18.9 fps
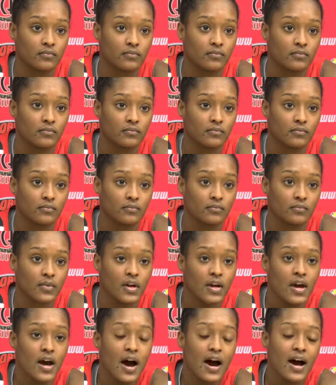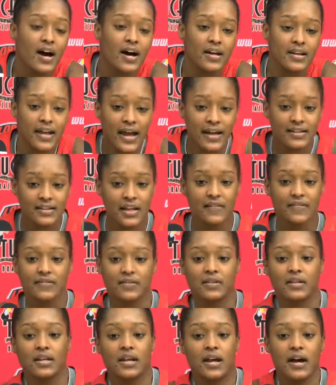that sort of stuff? Uh, yeah,
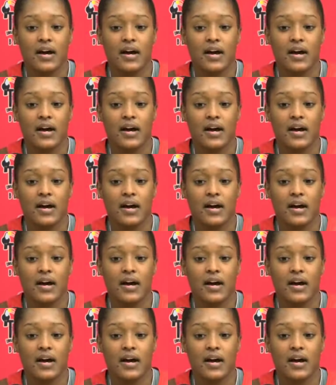definitely.